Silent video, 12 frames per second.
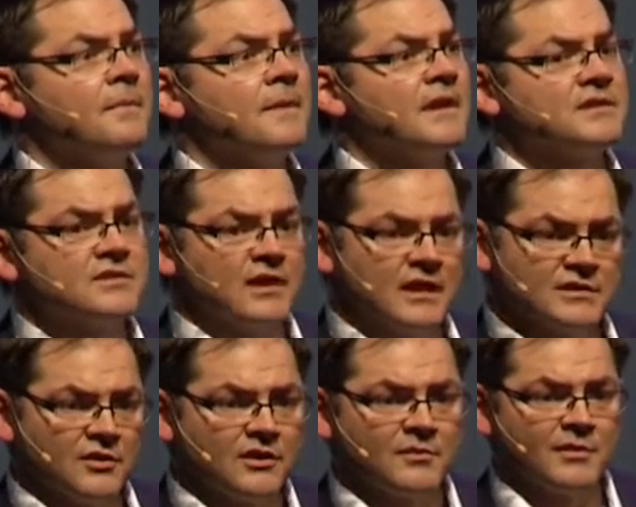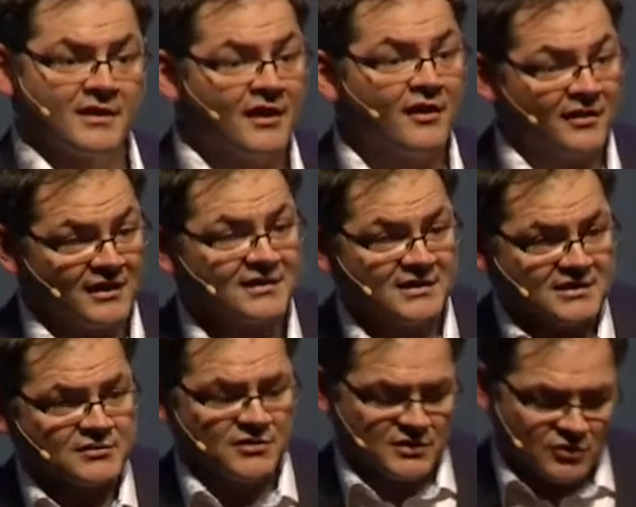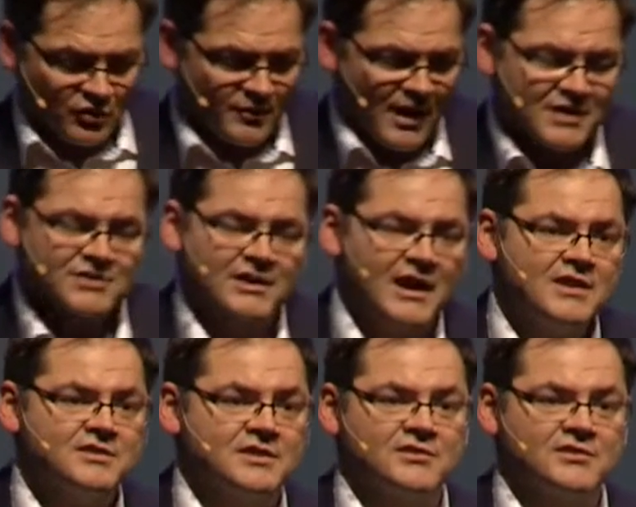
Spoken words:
It's only, and it's all about education.